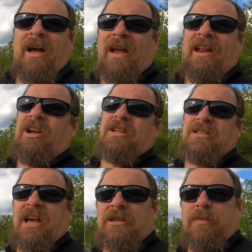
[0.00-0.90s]
Any good
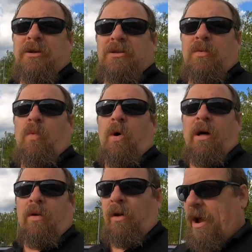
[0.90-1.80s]
salesperson
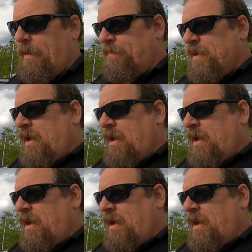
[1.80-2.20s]
will, right?